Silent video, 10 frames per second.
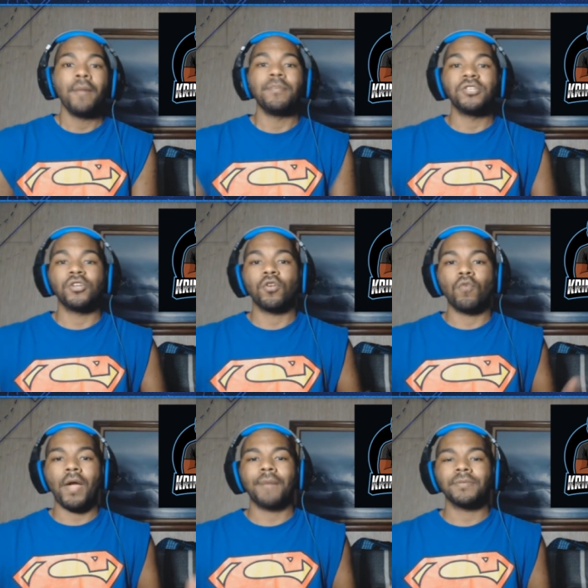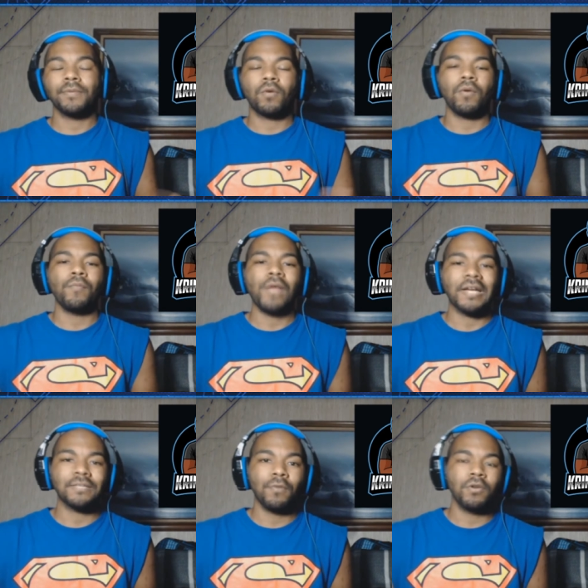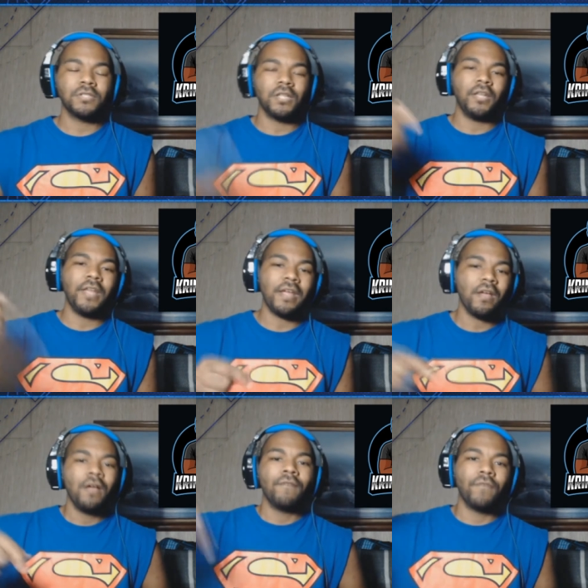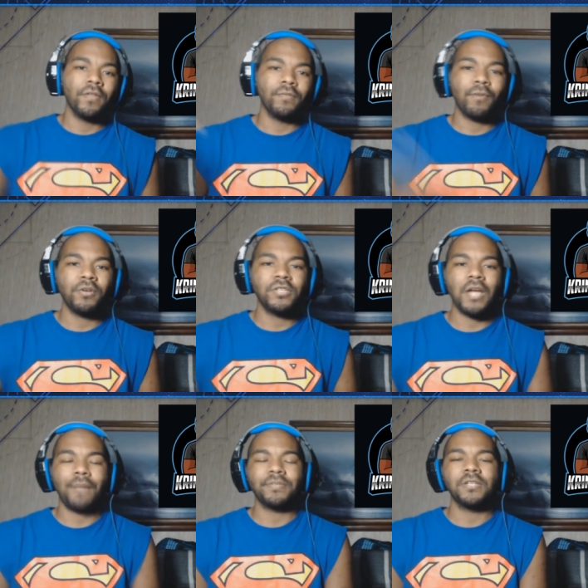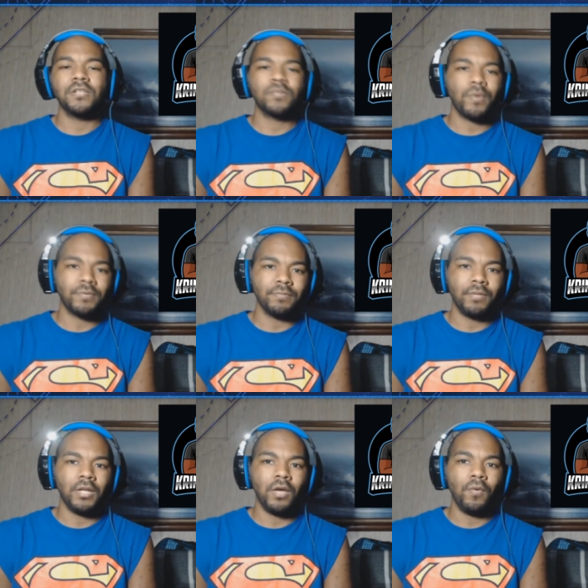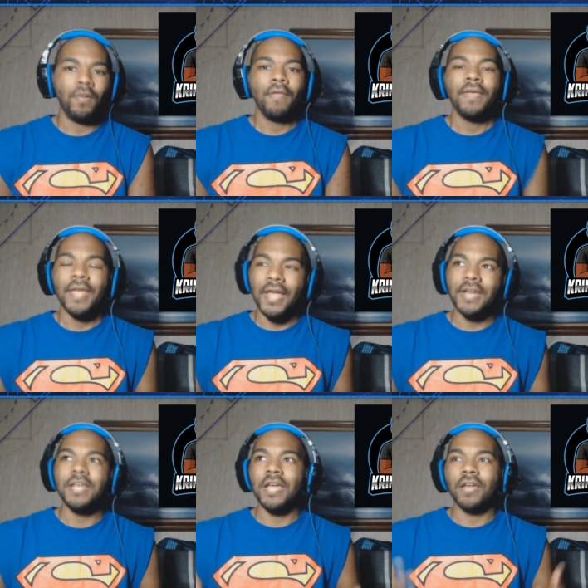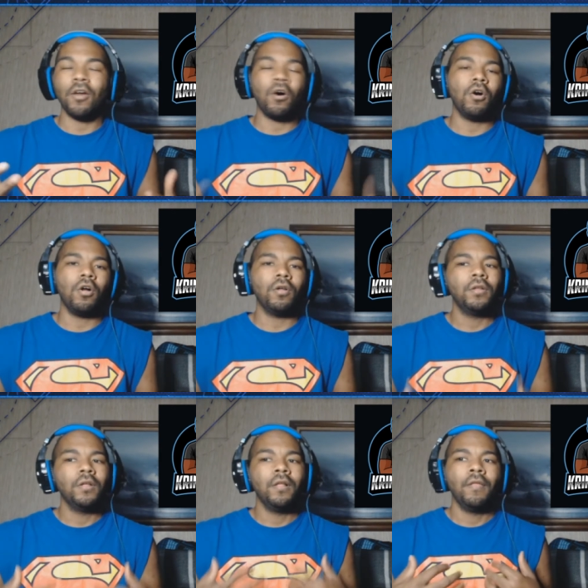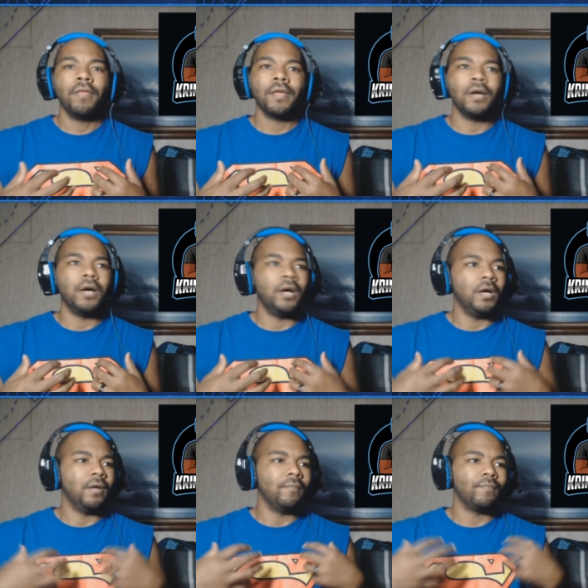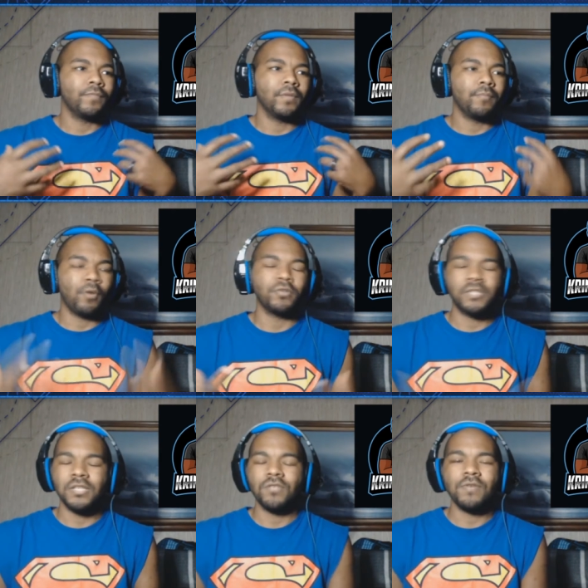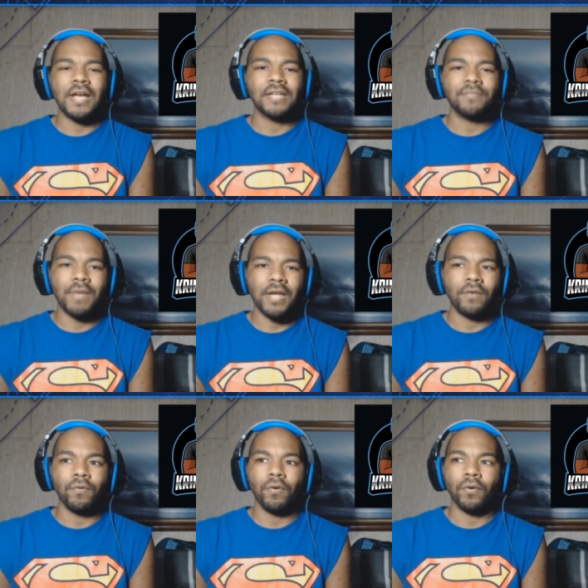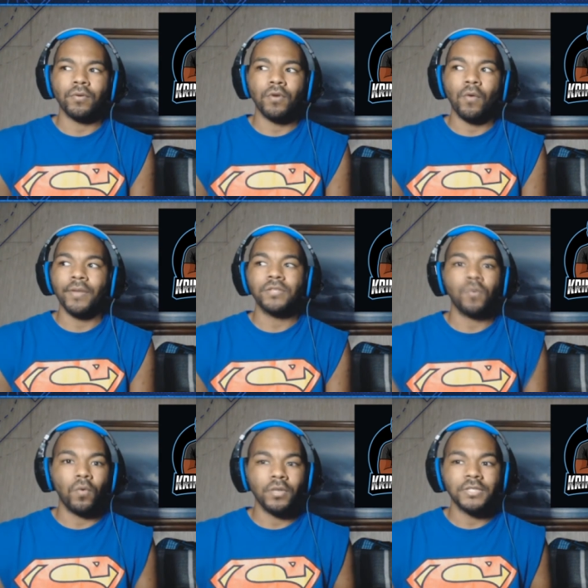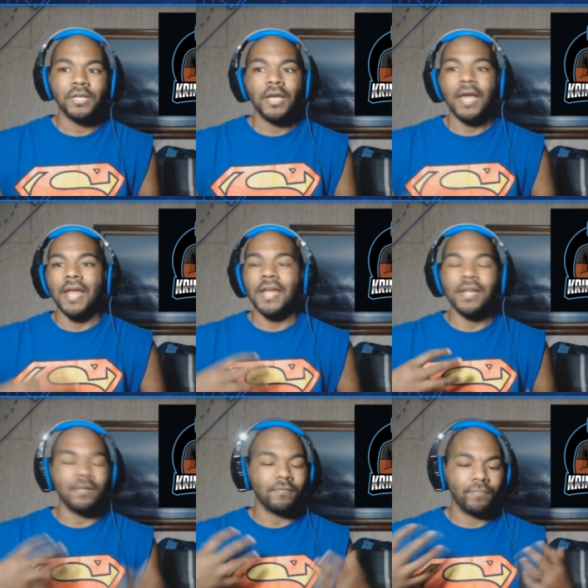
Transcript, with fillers: Be sure to grab some of the Krim Reacts merch. The link for the merch shop is in the description below. Any and all uh, purchases you guys make or going towards a